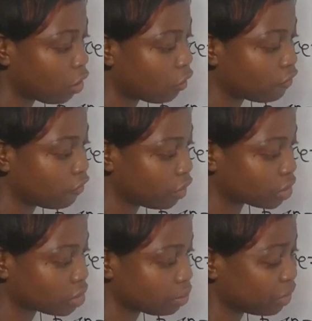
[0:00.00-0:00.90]
of
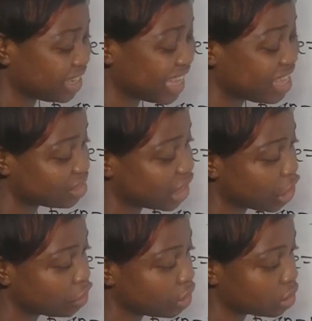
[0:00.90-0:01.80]
force, but the
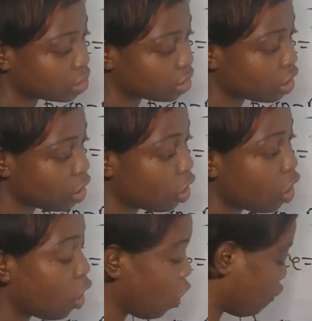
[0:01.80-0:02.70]
SI unit
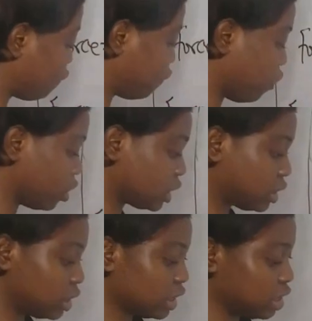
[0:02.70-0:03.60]
of
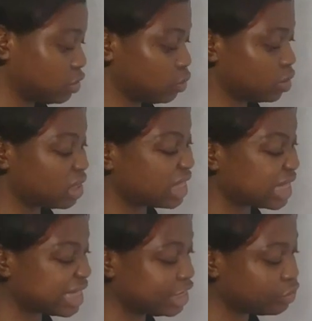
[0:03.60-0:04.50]
force is what
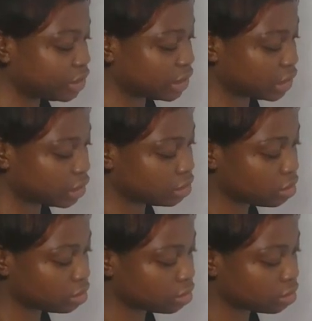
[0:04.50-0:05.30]
is Newton.